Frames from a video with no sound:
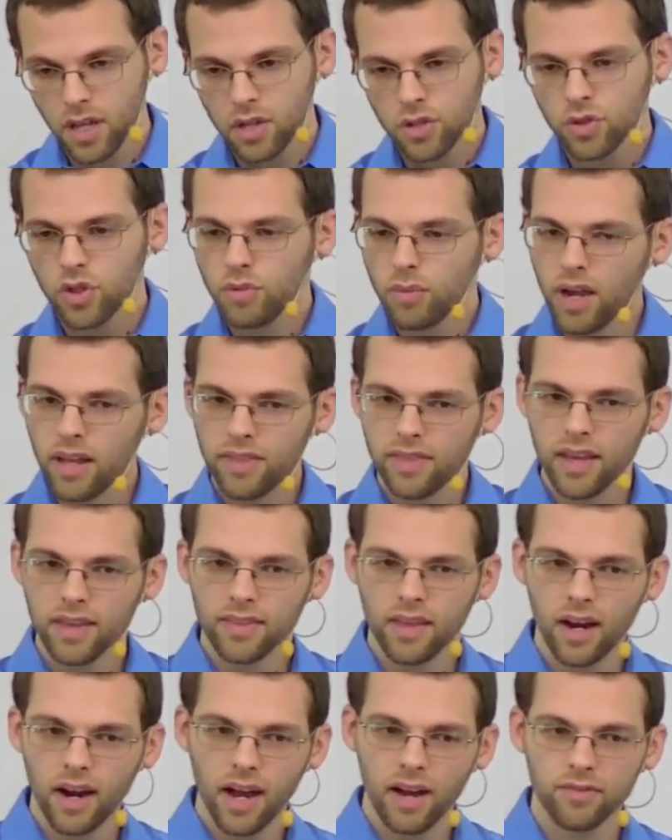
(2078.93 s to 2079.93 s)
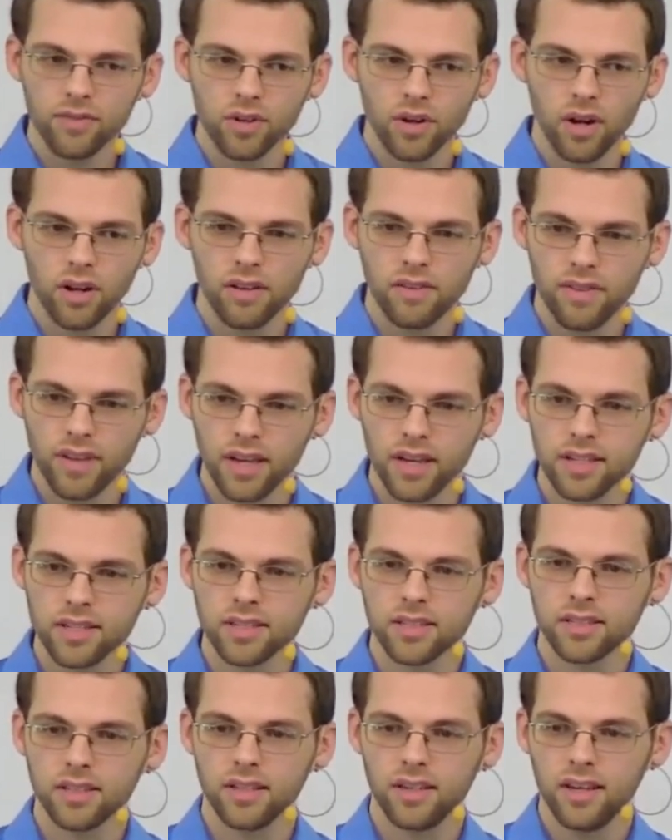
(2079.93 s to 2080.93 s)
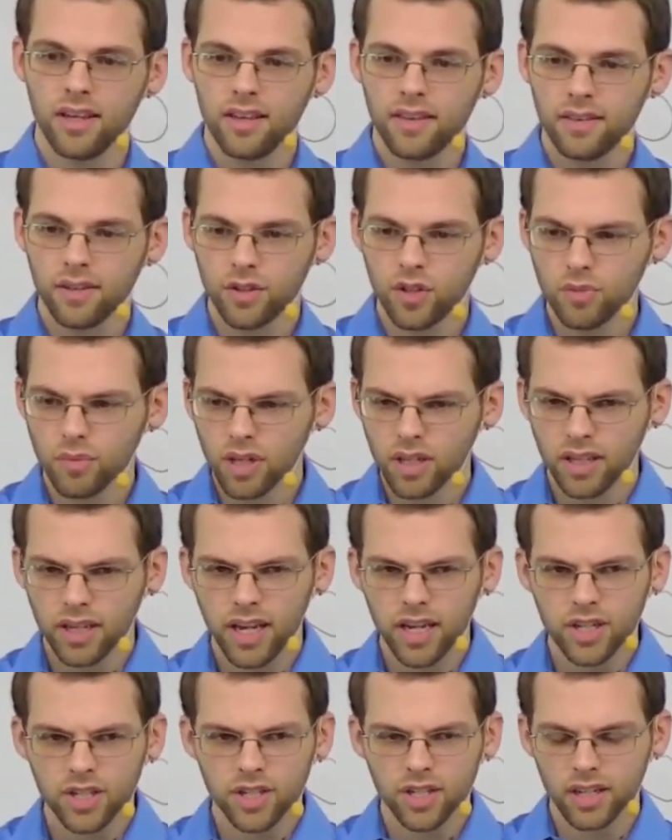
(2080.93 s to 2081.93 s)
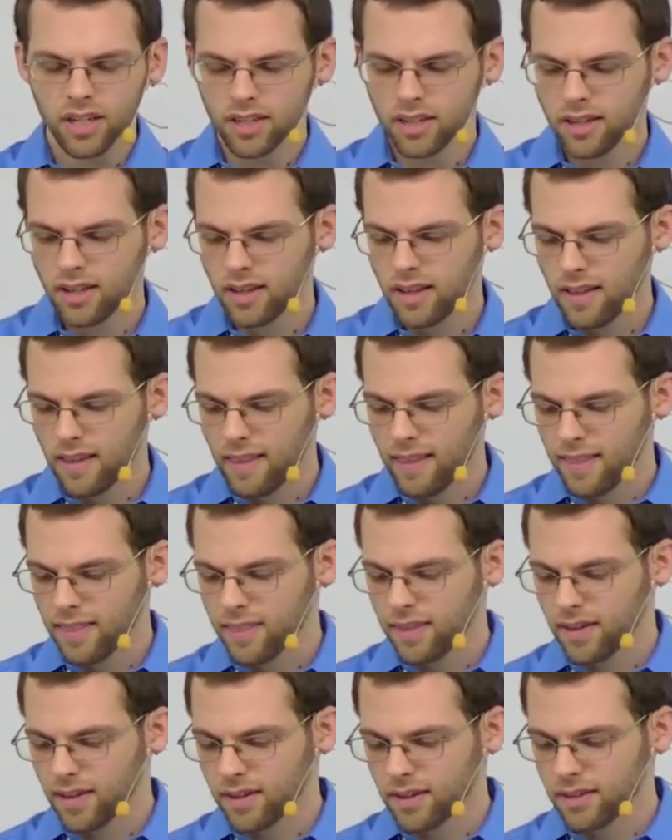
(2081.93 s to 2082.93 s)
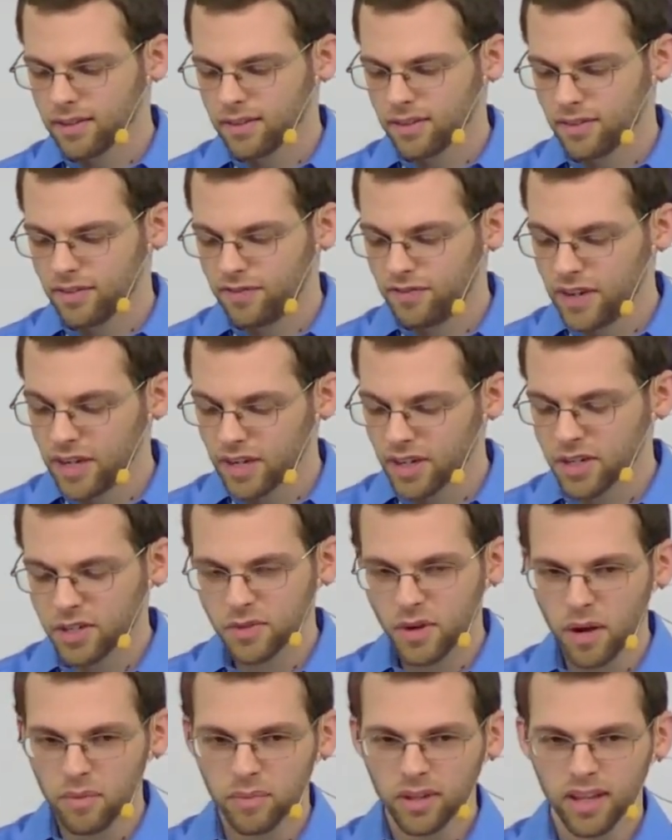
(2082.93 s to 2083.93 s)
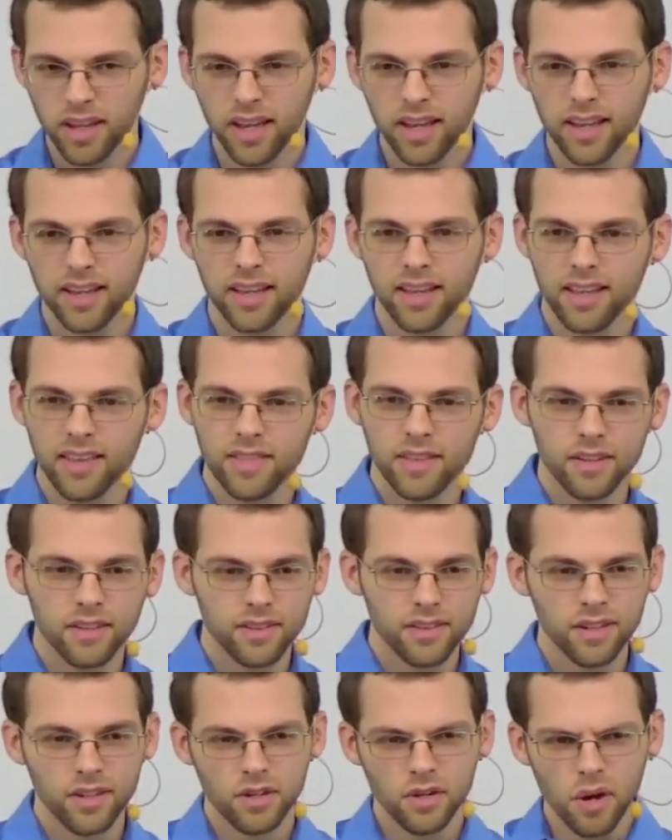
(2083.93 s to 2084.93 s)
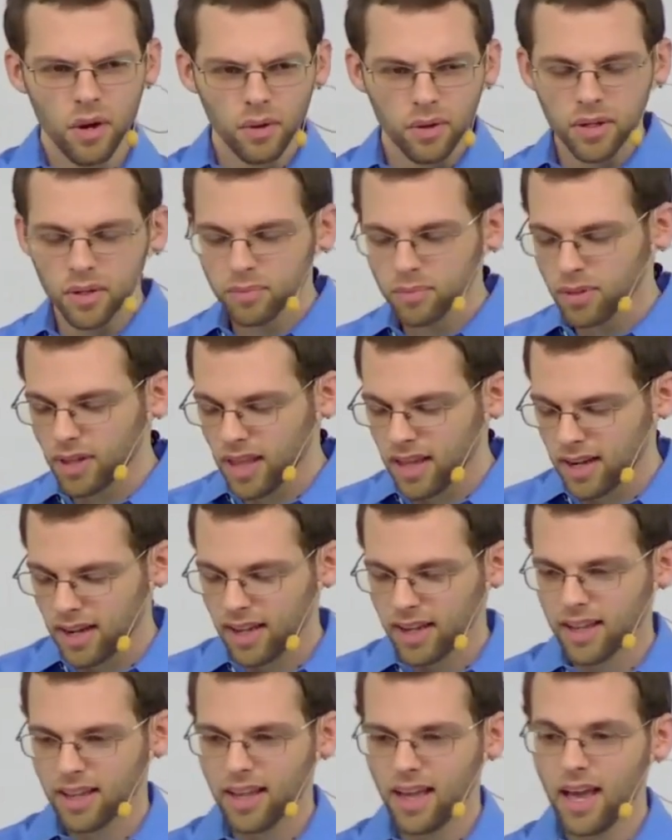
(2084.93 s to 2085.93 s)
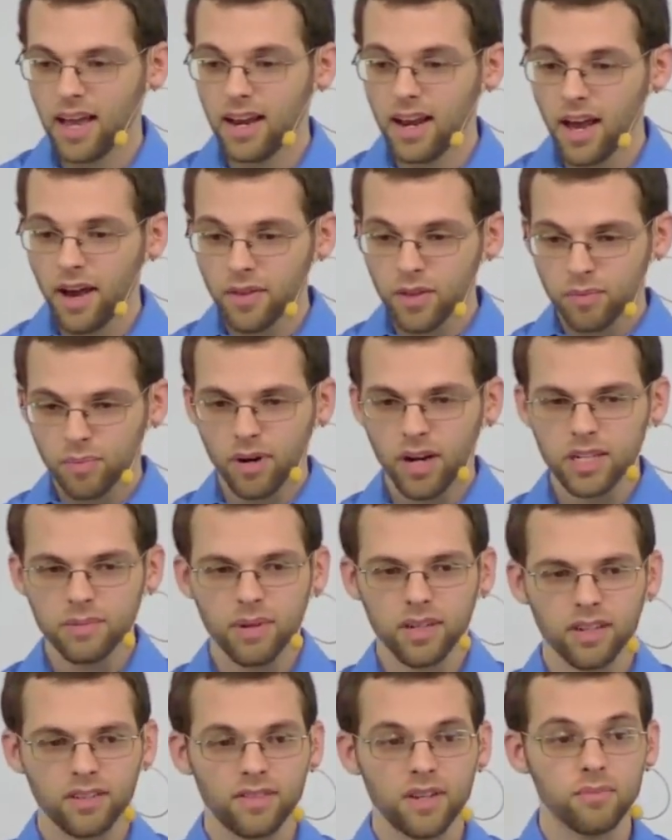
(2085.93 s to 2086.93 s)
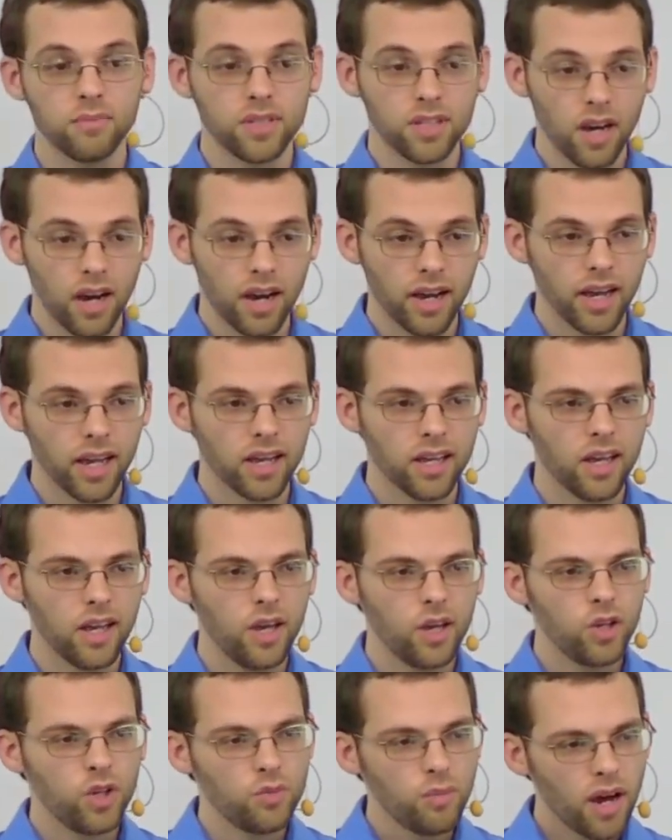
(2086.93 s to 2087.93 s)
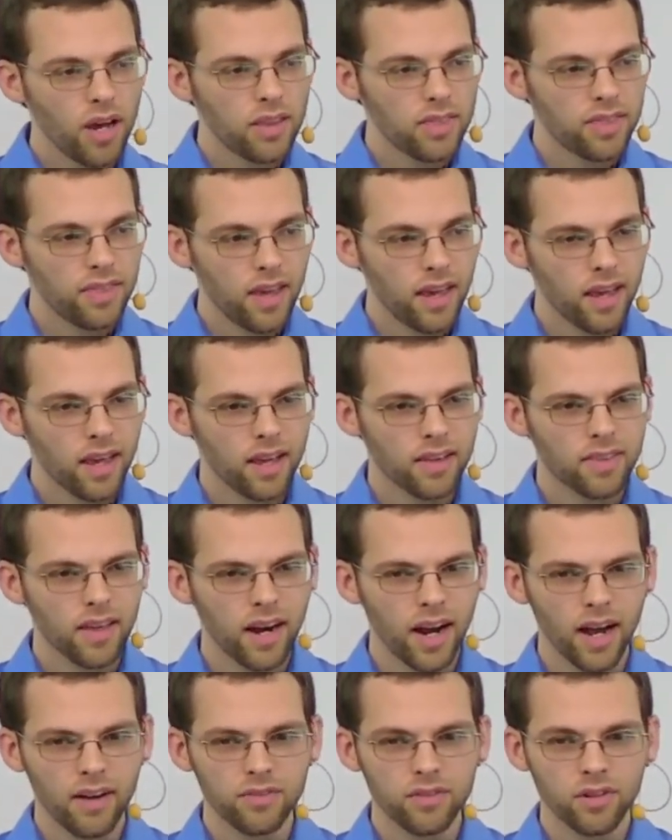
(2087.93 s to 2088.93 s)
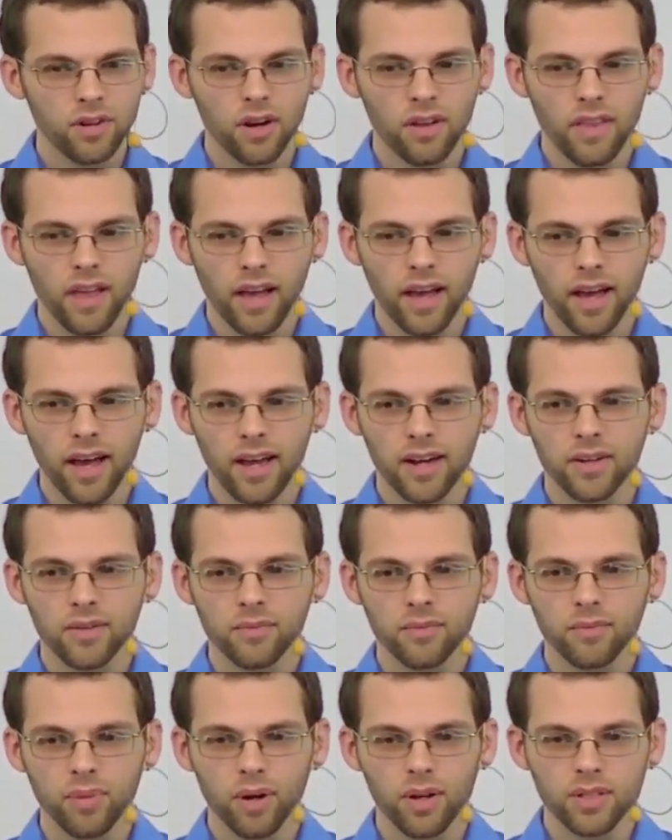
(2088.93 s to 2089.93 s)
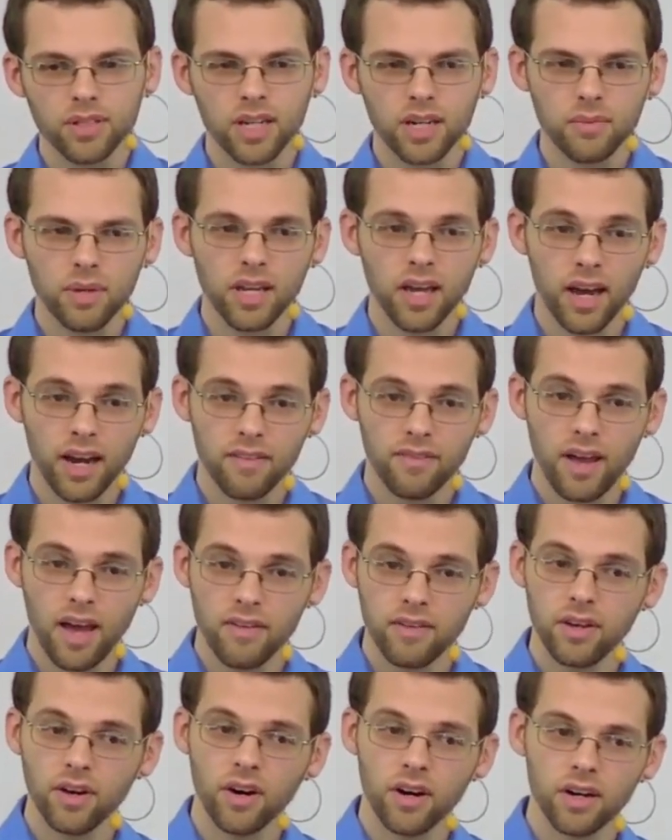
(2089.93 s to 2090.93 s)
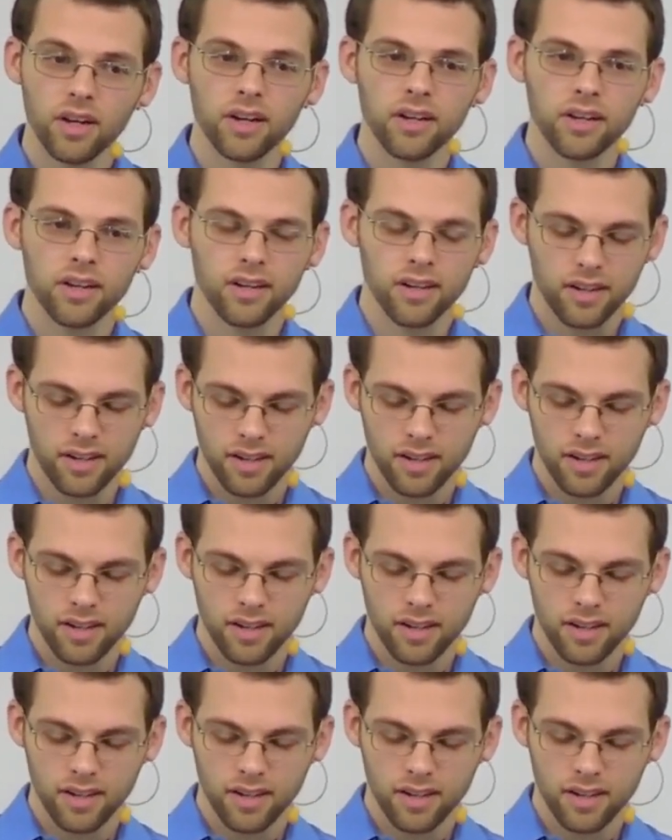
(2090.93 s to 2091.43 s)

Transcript: So you might think that after all of this, the humiliation, the, the fear and trembling, the, the no complaining, and now the prospect of him dying, you might think that after all that, Paul's going to be kind of heavy hearted.